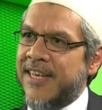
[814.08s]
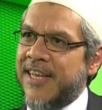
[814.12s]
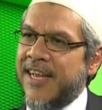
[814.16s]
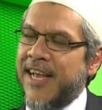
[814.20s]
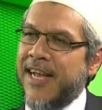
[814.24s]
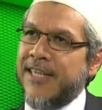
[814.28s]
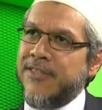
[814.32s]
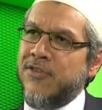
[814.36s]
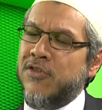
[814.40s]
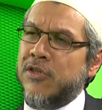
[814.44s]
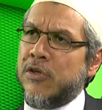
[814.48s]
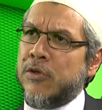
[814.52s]

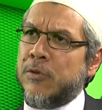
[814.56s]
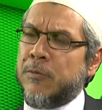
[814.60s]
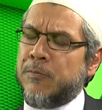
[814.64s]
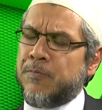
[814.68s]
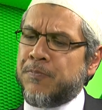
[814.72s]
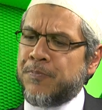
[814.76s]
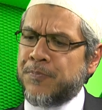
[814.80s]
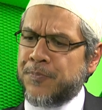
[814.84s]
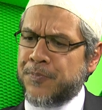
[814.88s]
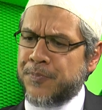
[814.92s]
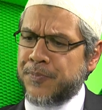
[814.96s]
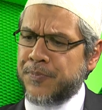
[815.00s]
And
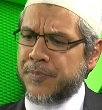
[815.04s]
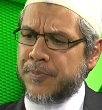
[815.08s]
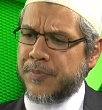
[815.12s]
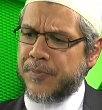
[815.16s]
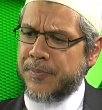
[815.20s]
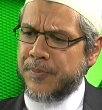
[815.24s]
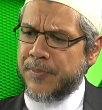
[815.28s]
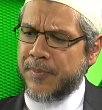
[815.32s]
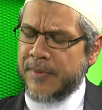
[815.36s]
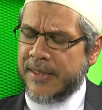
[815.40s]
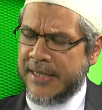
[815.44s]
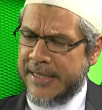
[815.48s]
so
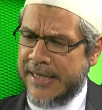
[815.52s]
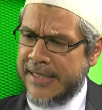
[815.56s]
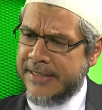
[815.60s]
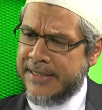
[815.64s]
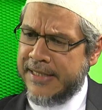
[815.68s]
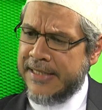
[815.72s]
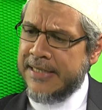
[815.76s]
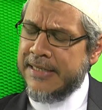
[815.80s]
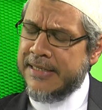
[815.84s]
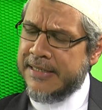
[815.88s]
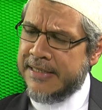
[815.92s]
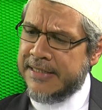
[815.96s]
I
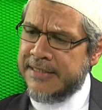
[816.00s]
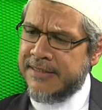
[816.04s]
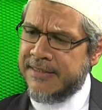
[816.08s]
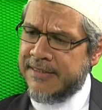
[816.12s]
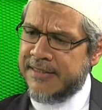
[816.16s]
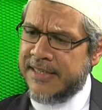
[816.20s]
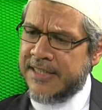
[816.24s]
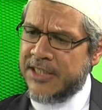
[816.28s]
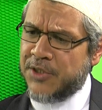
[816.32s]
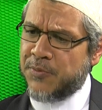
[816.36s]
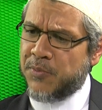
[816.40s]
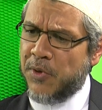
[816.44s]
think
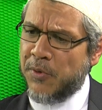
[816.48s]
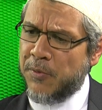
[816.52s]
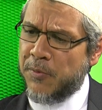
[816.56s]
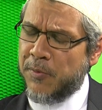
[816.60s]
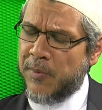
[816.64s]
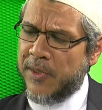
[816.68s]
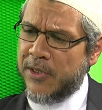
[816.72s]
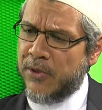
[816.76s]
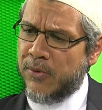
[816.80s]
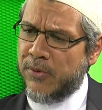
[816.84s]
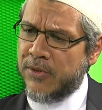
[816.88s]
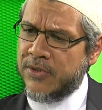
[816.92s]
it's
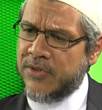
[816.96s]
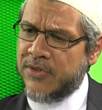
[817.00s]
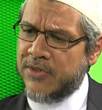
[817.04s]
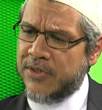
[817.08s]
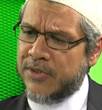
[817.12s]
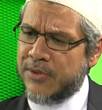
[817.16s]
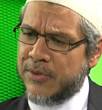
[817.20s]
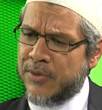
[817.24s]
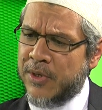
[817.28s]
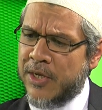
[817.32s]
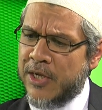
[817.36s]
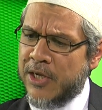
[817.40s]
probably
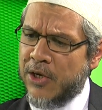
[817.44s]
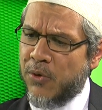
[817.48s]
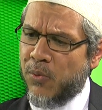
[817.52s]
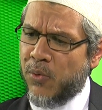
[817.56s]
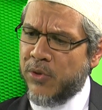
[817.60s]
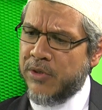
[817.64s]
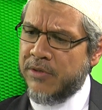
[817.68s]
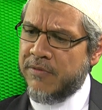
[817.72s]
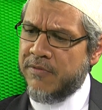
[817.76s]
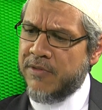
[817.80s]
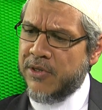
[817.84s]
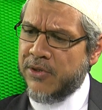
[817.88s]
also
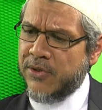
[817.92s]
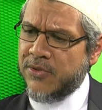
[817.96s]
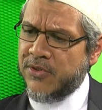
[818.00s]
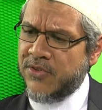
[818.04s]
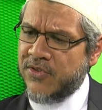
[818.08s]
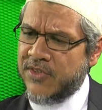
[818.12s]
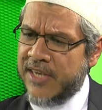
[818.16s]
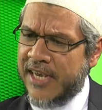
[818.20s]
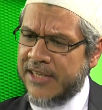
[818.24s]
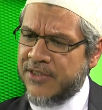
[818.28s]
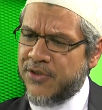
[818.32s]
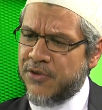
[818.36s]
one of
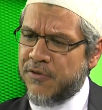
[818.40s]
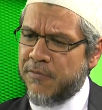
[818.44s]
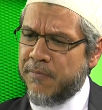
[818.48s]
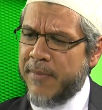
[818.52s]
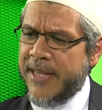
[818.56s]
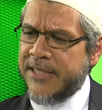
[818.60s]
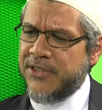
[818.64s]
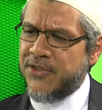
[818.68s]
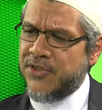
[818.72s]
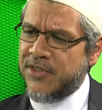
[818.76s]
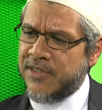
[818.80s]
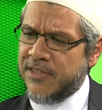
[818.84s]
those, as you've
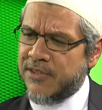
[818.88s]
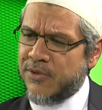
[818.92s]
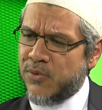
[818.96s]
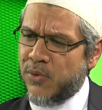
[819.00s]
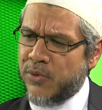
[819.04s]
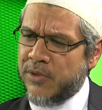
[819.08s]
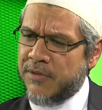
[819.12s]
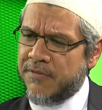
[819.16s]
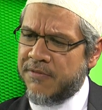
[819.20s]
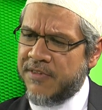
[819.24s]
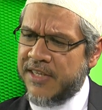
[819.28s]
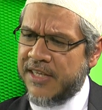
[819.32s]
mentioned,
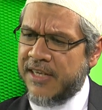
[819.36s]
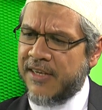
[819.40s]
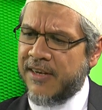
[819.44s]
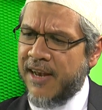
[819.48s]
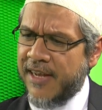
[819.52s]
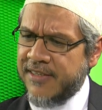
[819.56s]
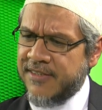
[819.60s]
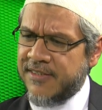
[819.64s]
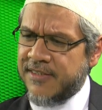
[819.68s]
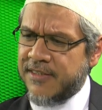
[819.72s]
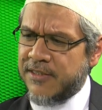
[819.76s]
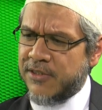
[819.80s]
one of the
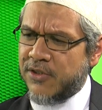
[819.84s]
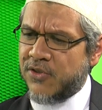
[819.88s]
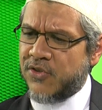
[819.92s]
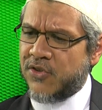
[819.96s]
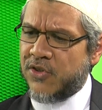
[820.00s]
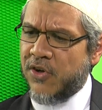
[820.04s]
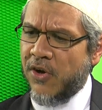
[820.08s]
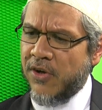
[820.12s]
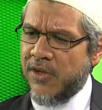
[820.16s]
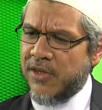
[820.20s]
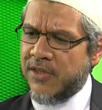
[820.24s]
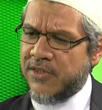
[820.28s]
classical
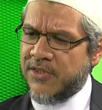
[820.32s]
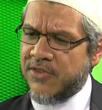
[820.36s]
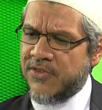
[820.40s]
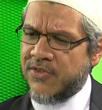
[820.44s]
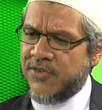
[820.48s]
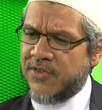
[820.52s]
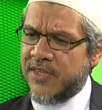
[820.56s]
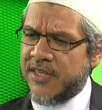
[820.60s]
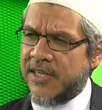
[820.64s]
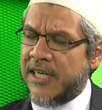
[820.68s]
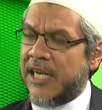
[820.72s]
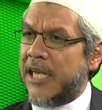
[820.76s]

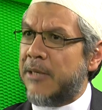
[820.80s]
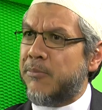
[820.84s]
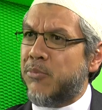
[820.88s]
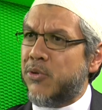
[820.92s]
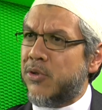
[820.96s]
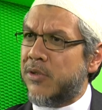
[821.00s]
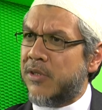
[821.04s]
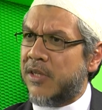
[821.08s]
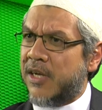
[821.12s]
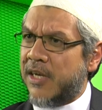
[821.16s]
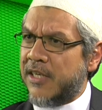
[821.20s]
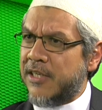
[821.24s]
scholars,
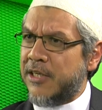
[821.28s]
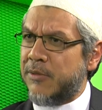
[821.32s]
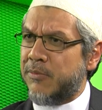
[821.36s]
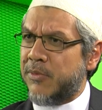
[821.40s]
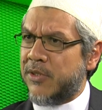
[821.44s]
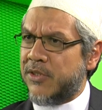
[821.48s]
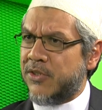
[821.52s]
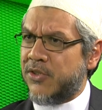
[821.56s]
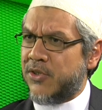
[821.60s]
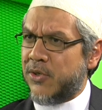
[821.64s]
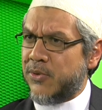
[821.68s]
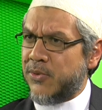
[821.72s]
Ibn Qayyim
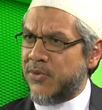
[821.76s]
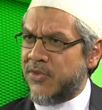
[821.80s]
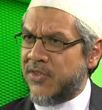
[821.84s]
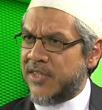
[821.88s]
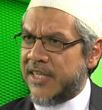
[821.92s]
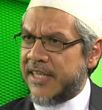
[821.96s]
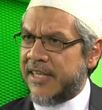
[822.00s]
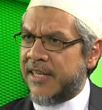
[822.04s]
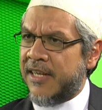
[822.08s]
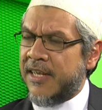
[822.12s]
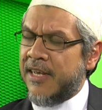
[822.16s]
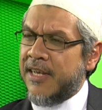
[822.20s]

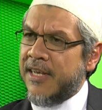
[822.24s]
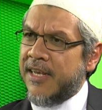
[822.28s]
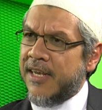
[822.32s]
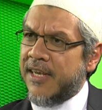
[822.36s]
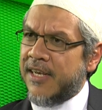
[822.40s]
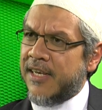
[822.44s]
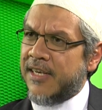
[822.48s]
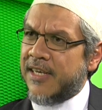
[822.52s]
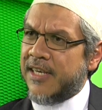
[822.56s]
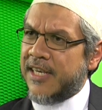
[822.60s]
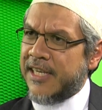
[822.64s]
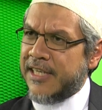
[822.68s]

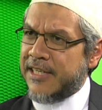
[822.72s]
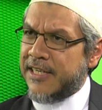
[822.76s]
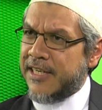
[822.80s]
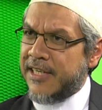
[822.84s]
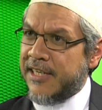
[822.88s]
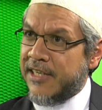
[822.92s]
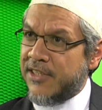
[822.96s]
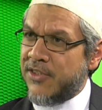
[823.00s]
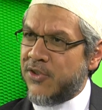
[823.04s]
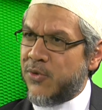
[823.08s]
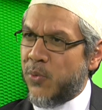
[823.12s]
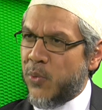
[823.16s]
al-Jawzi, in
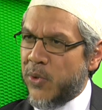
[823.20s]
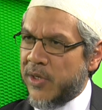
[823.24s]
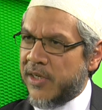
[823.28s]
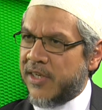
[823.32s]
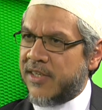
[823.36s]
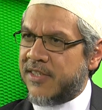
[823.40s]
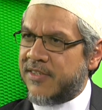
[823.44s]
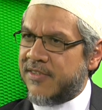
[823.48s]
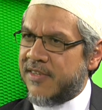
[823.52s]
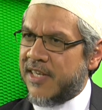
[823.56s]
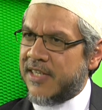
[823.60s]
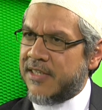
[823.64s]
his
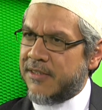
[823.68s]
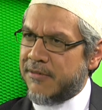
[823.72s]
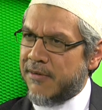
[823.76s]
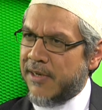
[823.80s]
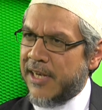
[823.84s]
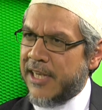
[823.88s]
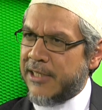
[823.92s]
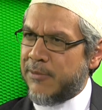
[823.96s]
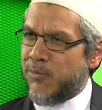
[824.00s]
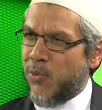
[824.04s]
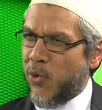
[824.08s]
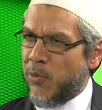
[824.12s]
works that
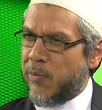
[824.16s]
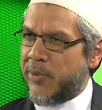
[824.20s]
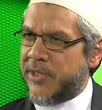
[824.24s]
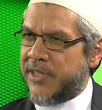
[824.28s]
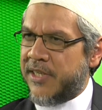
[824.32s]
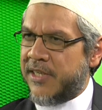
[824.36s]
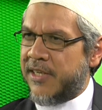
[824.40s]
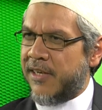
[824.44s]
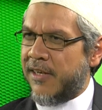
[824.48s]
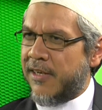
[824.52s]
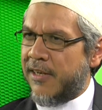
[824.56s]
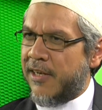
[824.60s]
relate more
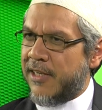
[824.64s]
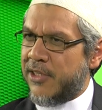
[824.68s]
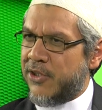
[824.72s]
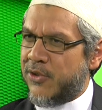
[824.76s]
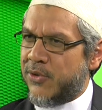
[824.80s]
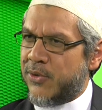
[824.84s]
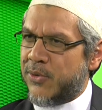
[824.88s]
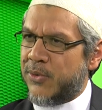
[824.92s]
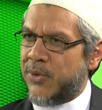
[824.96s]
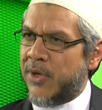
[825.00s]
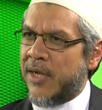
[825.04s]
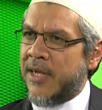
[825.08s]
particularly
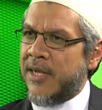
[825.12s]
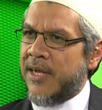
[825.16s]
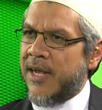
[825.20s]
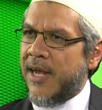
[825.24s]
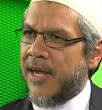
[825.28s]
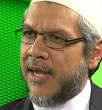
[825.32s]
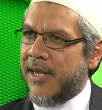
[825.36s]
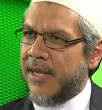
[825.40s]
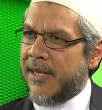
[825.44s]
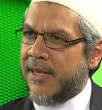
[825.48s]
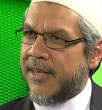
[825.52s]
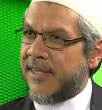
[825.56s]
to
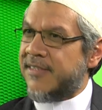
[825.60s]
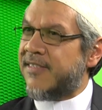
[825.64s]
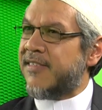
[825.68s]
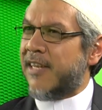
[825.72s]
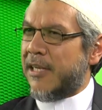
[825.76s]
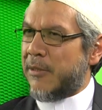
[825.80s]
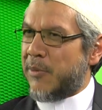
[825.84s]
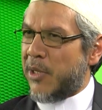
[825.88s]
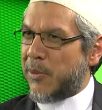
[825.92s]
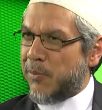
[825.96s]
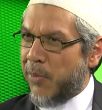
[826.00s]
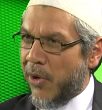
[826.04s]

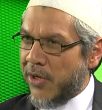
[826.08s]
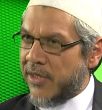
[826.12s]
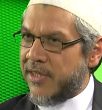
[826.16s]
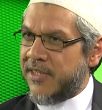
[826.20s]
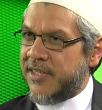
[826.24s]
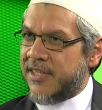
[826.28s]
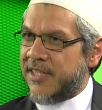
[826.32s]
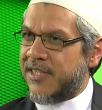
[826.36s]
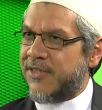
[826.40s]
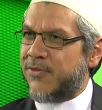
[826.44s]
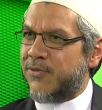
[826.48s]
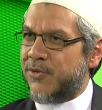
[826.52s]
Islamic
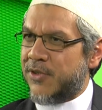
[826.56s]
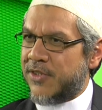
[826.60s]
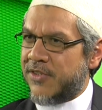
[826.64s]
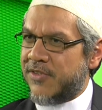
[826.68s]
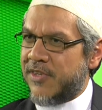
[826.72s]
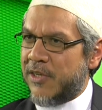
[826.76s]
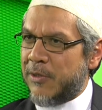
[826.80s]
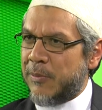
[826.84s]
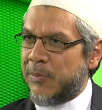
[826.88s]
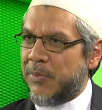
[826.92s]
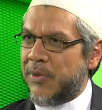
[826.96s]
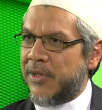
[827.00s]
politics, for
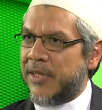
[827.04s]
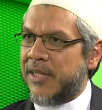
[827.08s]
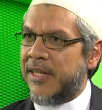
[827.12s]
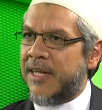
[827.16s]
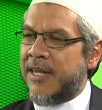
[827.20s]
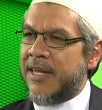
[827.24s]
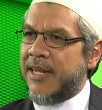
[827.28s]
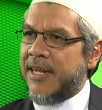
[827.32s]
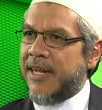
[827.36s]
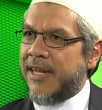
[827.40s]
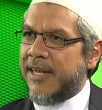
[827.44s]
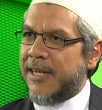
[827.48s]
example,
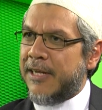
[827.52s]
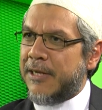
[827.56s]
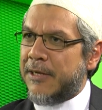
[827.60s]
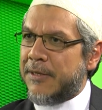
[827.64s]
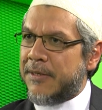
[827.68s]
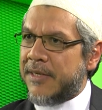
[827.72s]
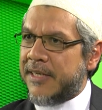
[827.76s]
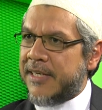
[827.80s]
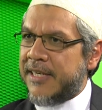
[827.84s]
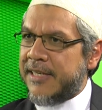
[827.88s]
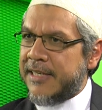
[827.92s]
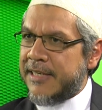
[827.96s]

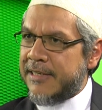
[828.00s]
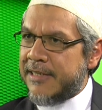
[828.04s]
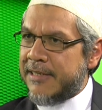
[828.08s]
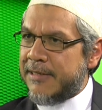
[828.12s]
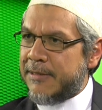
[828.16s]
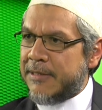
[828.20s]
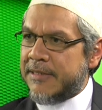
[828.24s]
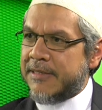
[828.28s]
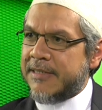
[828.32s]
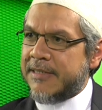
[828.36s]
he